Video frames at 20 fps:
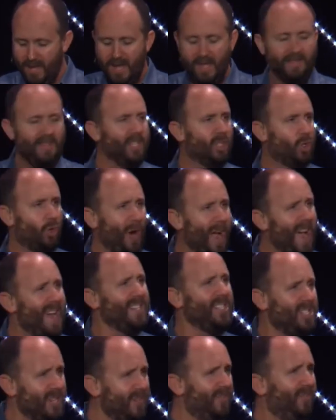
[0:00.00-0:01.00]
that
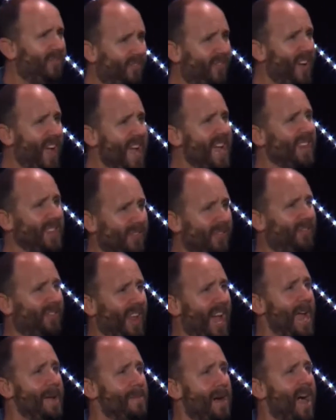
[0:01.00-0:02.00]
tries to fan the
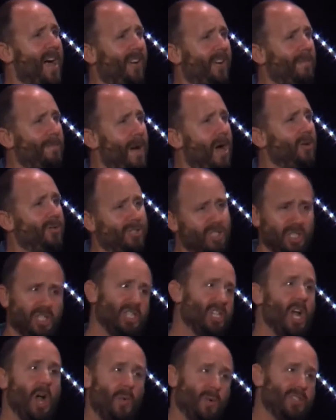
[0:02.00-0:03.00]
flame of our emotions
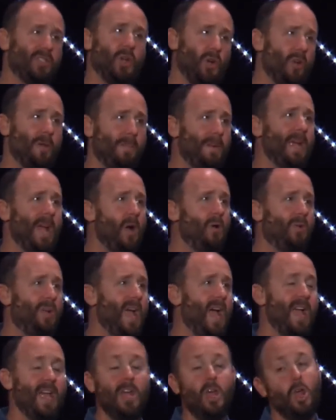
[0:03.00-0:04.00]
to go, it's going to be
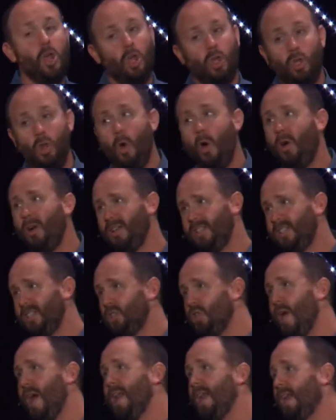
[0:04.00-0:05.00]
okay, nor does it
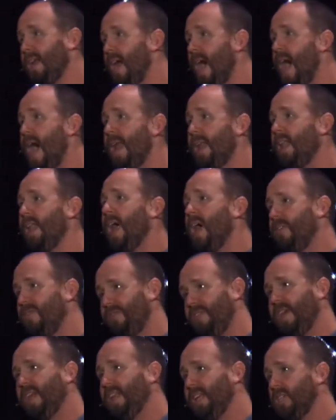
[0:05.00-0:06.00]
try to coddle our
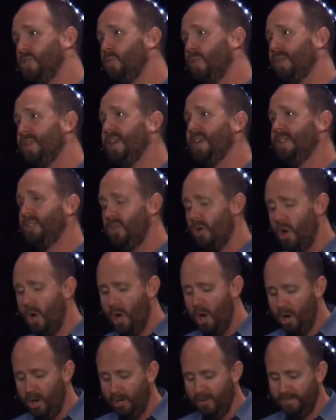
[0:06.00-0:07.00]
feelings when things are
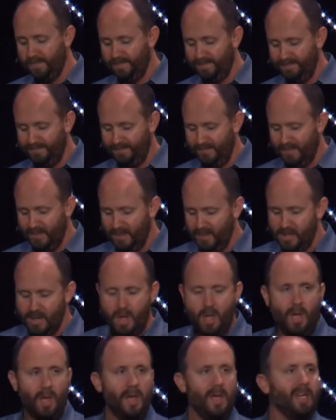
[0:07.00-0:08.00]
hard.
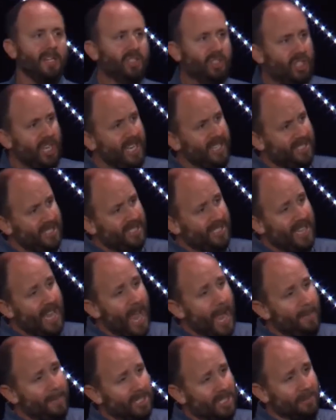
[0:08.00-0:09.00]
Jesus
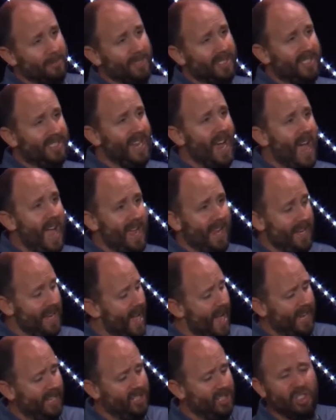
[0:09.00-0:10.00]
came as the Messiah,
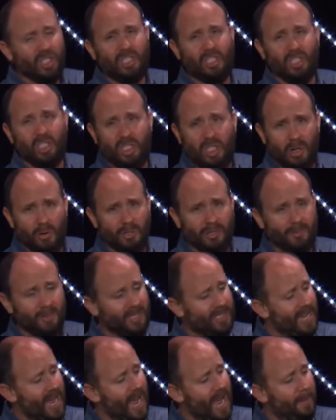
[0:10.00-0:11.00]
not as just the Jewish
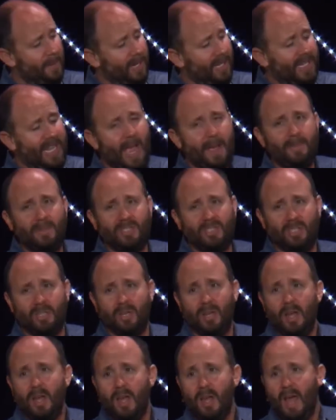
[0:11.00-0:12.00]
Messiah, but he came as
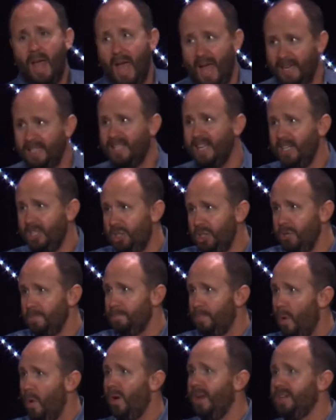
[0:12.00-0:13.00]
a Jew,
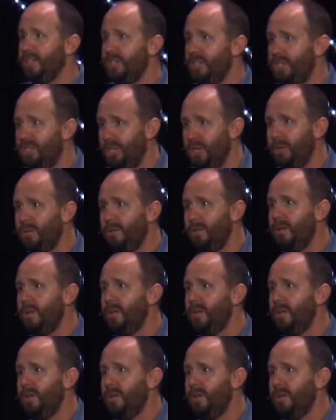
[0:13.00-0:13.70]
born as a Jew.